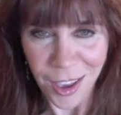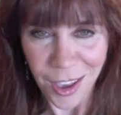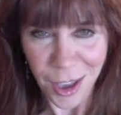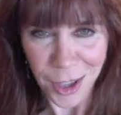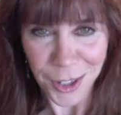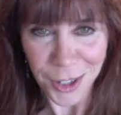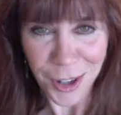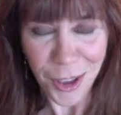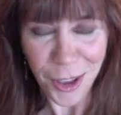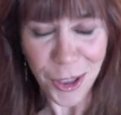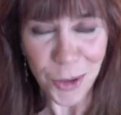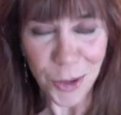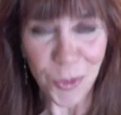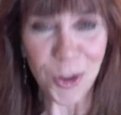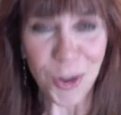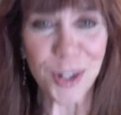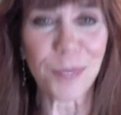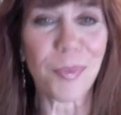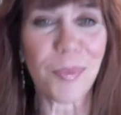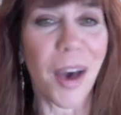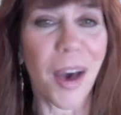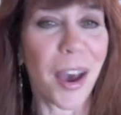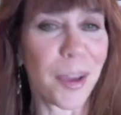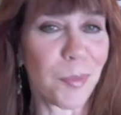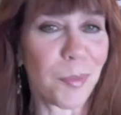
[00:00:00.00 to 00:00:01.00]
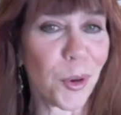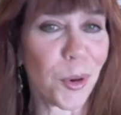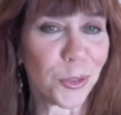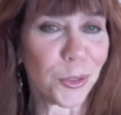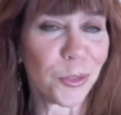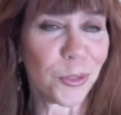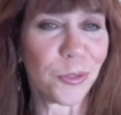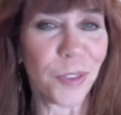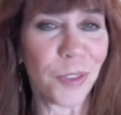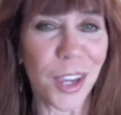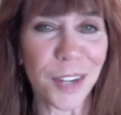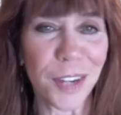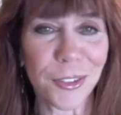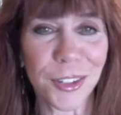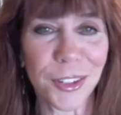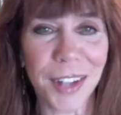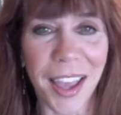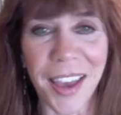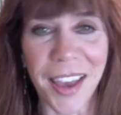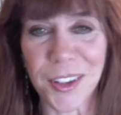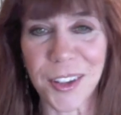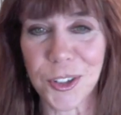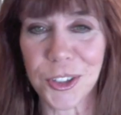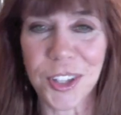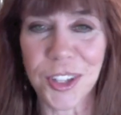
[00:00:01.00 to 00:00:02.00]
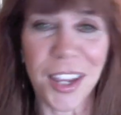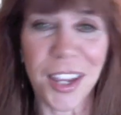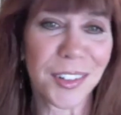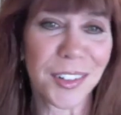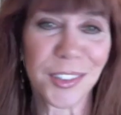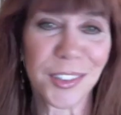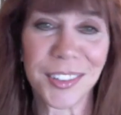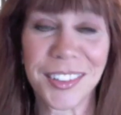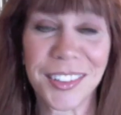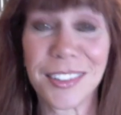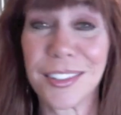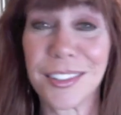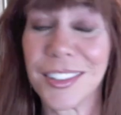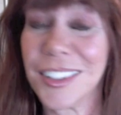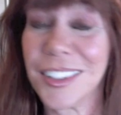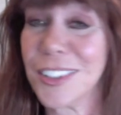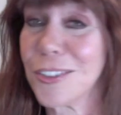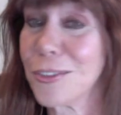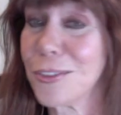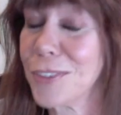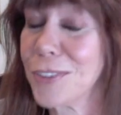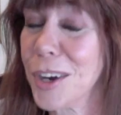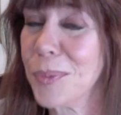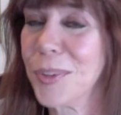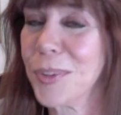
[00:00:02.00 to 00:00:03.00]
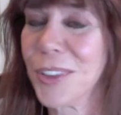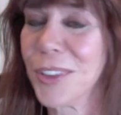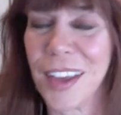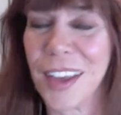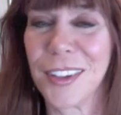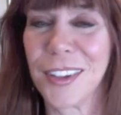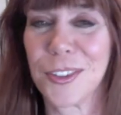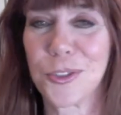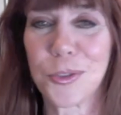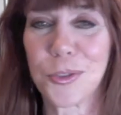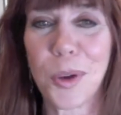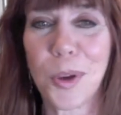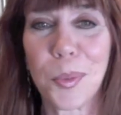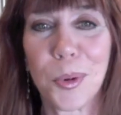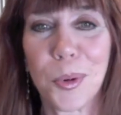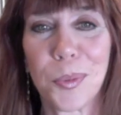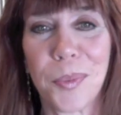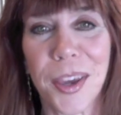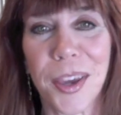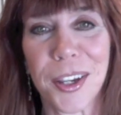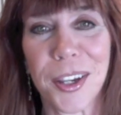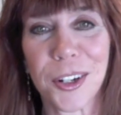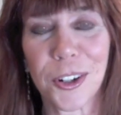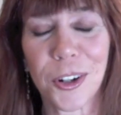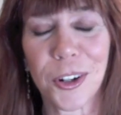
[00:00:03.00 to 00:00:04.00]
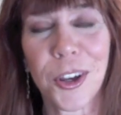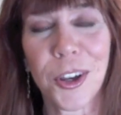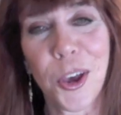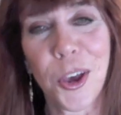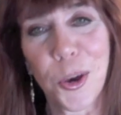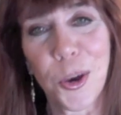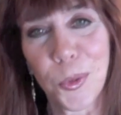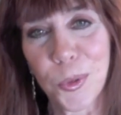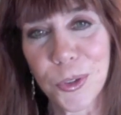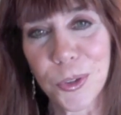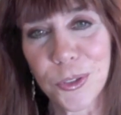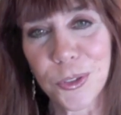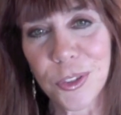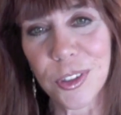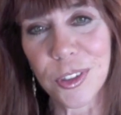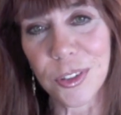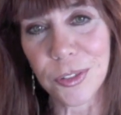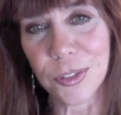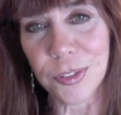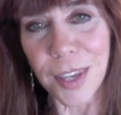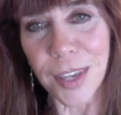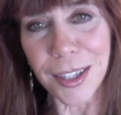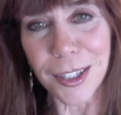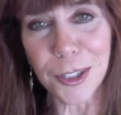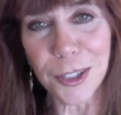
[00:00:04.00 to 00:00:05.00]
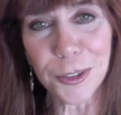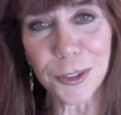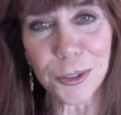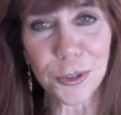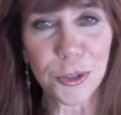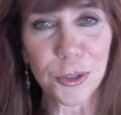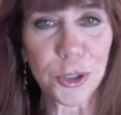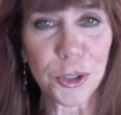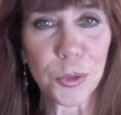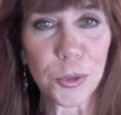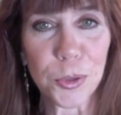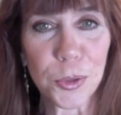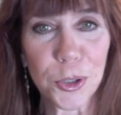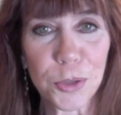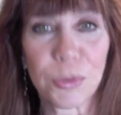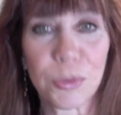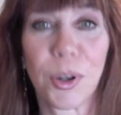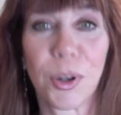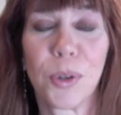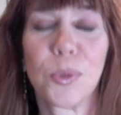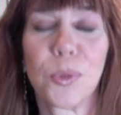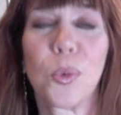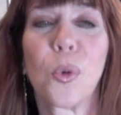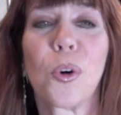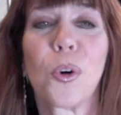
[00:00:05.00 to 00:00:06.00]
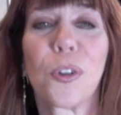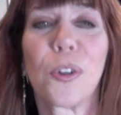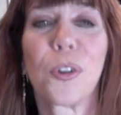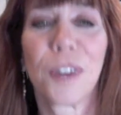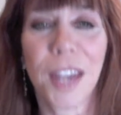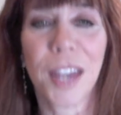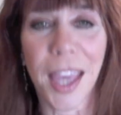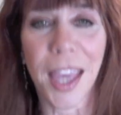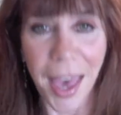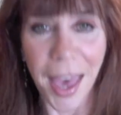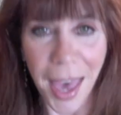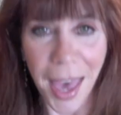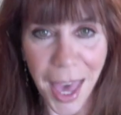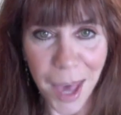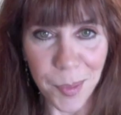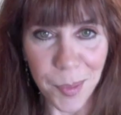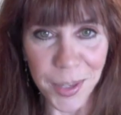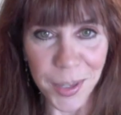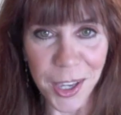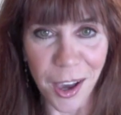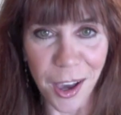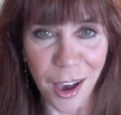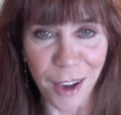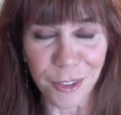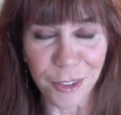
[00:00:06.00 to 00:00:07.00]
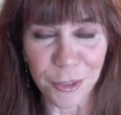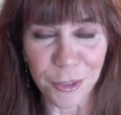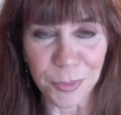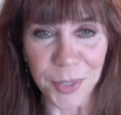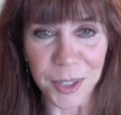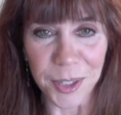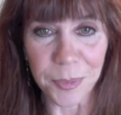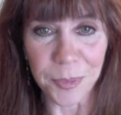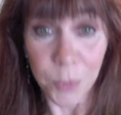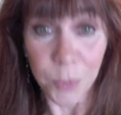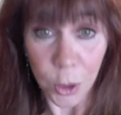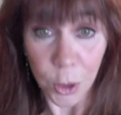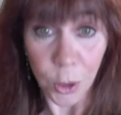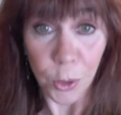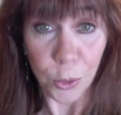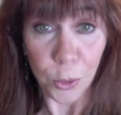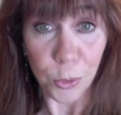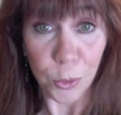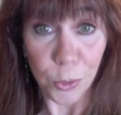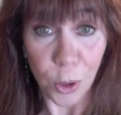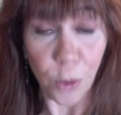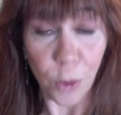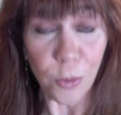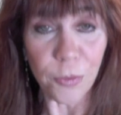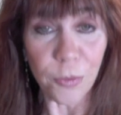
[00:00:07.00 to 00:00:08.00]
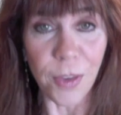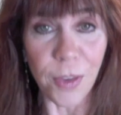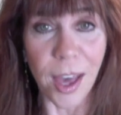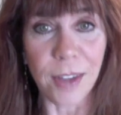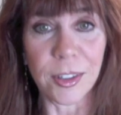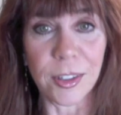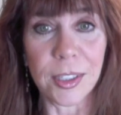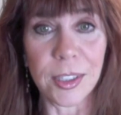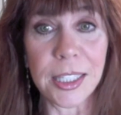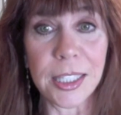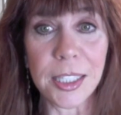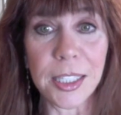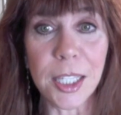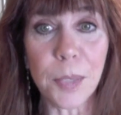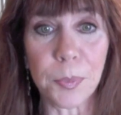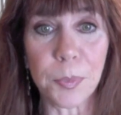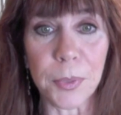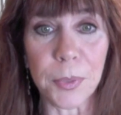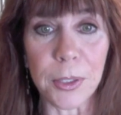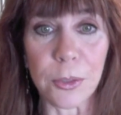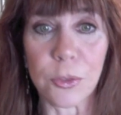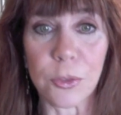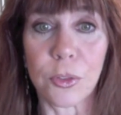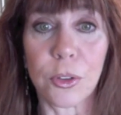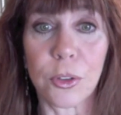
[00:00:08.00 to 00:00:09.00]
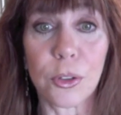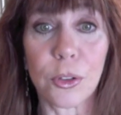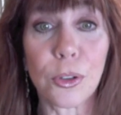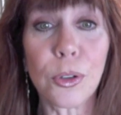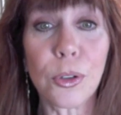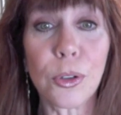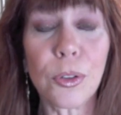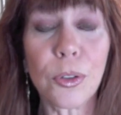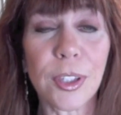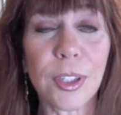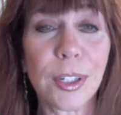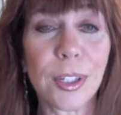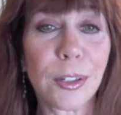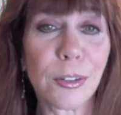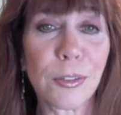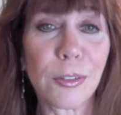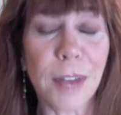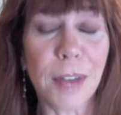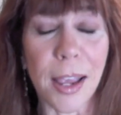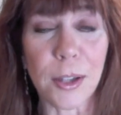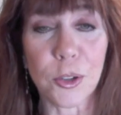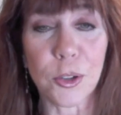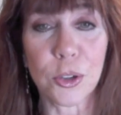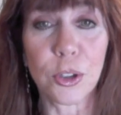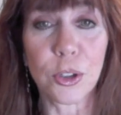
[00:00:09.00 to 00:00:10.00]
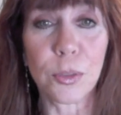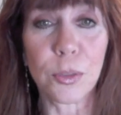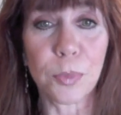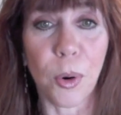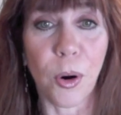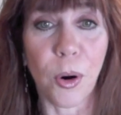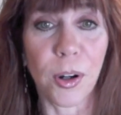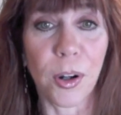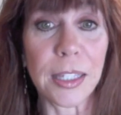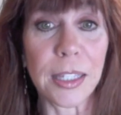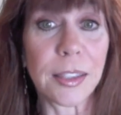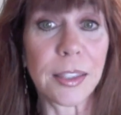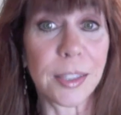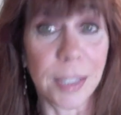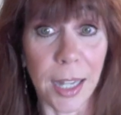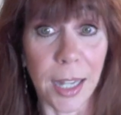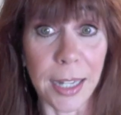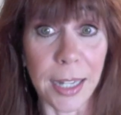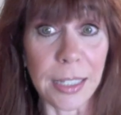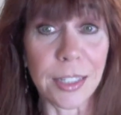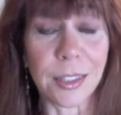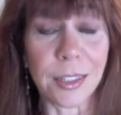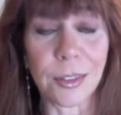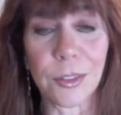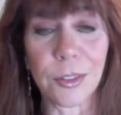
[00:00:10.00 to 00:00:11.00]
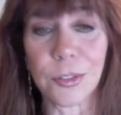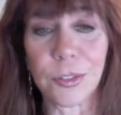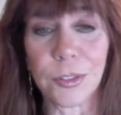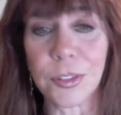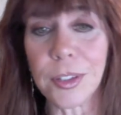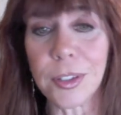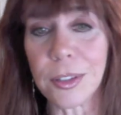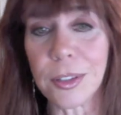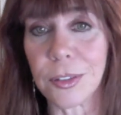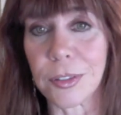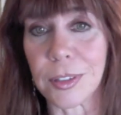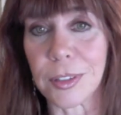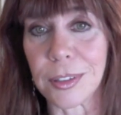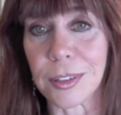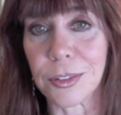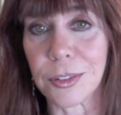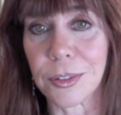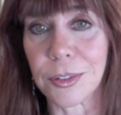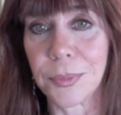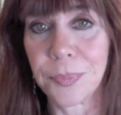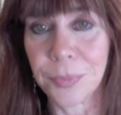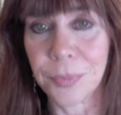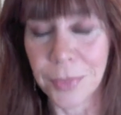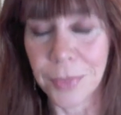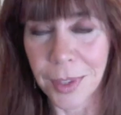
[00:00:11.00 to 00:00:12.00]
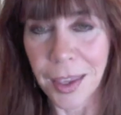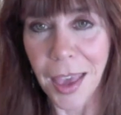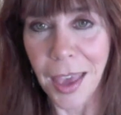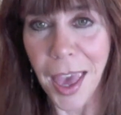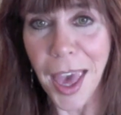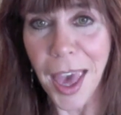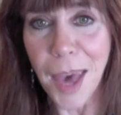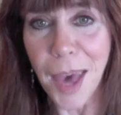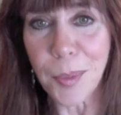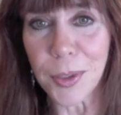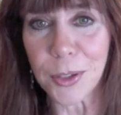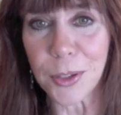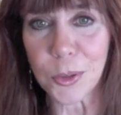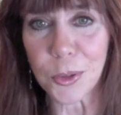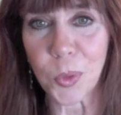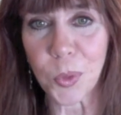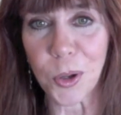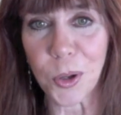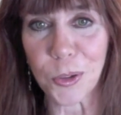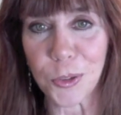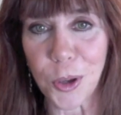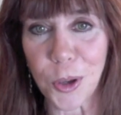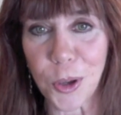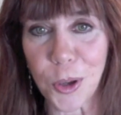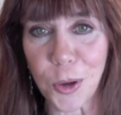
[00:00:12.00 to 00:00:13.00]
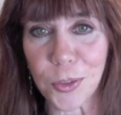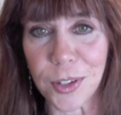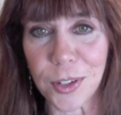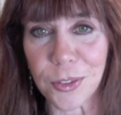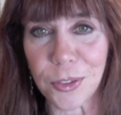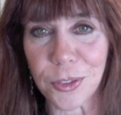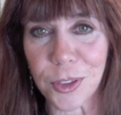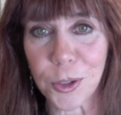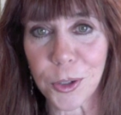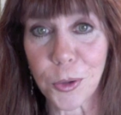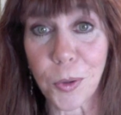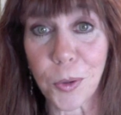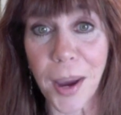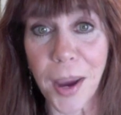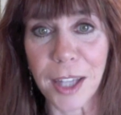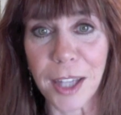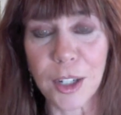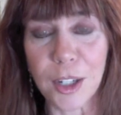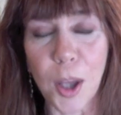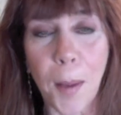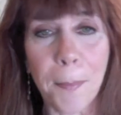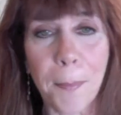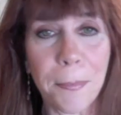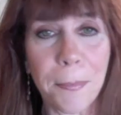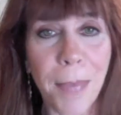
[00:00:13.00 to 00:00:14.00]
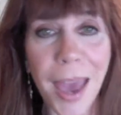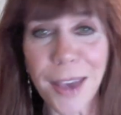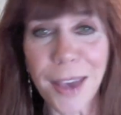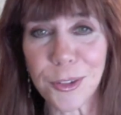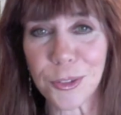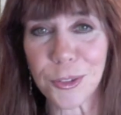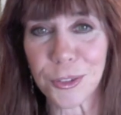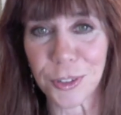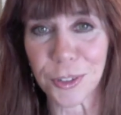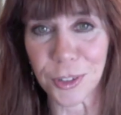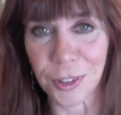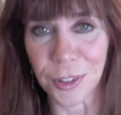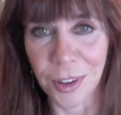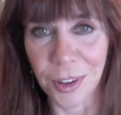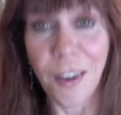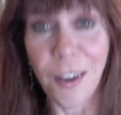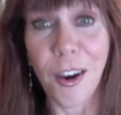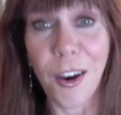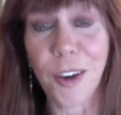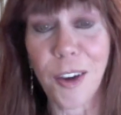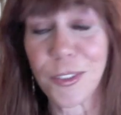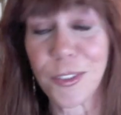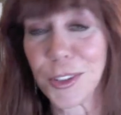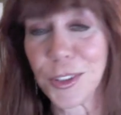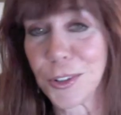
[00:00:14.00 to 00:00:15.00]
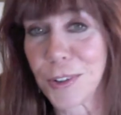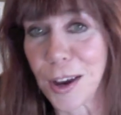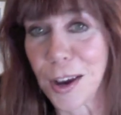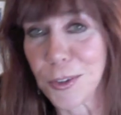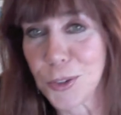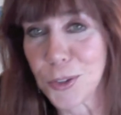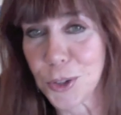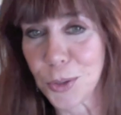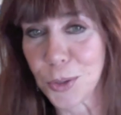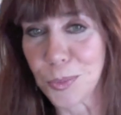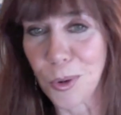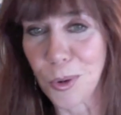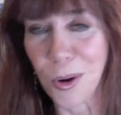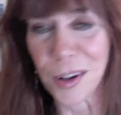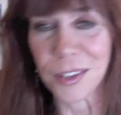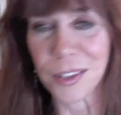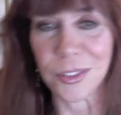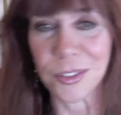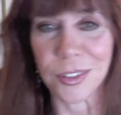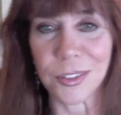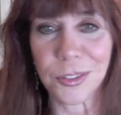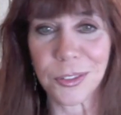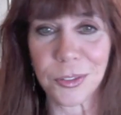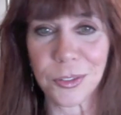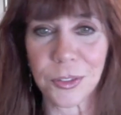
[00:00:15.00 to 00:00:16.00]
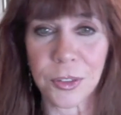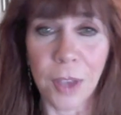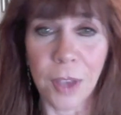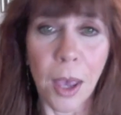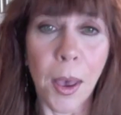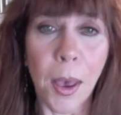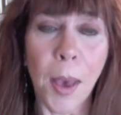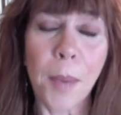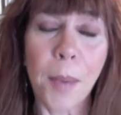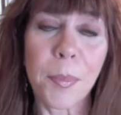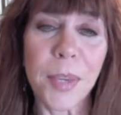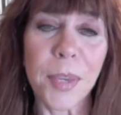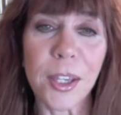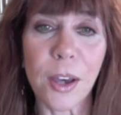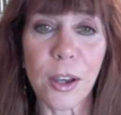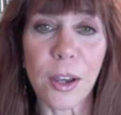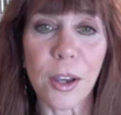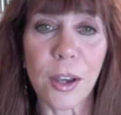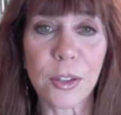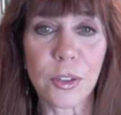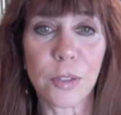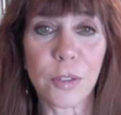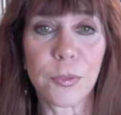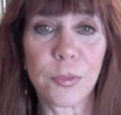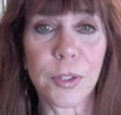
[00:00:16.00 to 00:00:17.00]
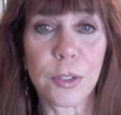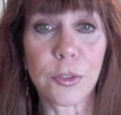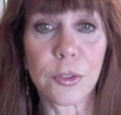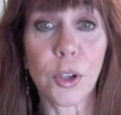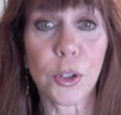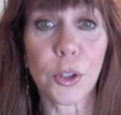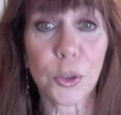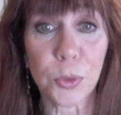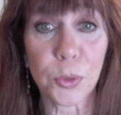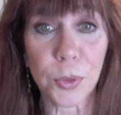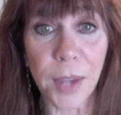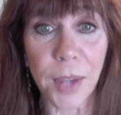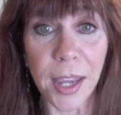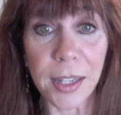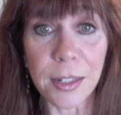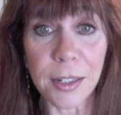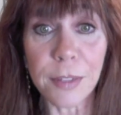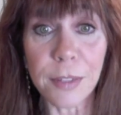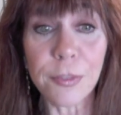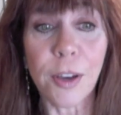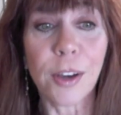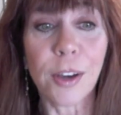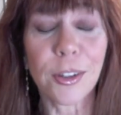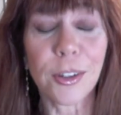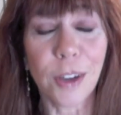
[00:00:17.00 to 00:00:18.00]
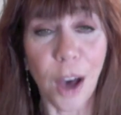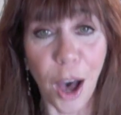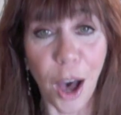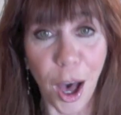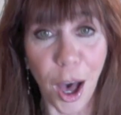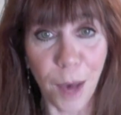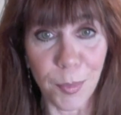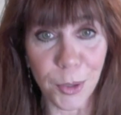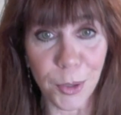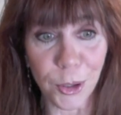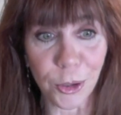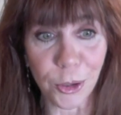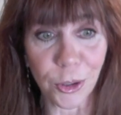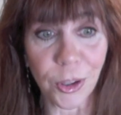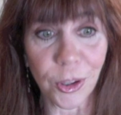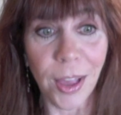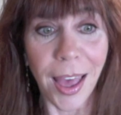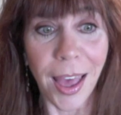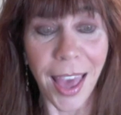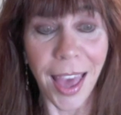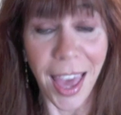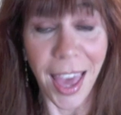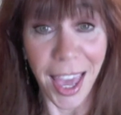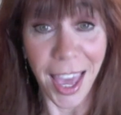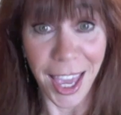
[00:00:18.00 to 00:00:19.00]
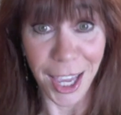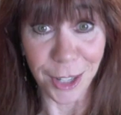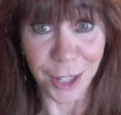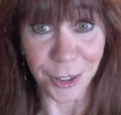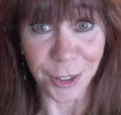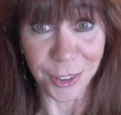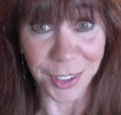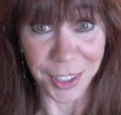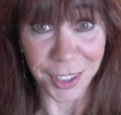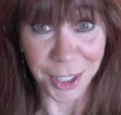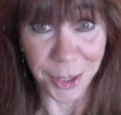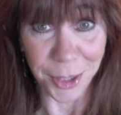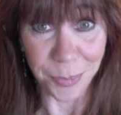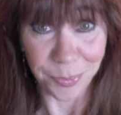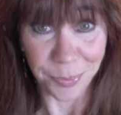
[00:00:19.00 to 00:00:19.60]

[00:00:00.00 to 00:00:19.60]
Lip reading: Another one of my most favorite agitator, dissident, rebel, and troublemaker was the secular Jewish road warrior Abbie Hoffman, who co-founded the Yippies, Youth International Party in the 1960s. Abbie is well known as the grand master of the Groucho Marxists because of his creative, comical anarchy.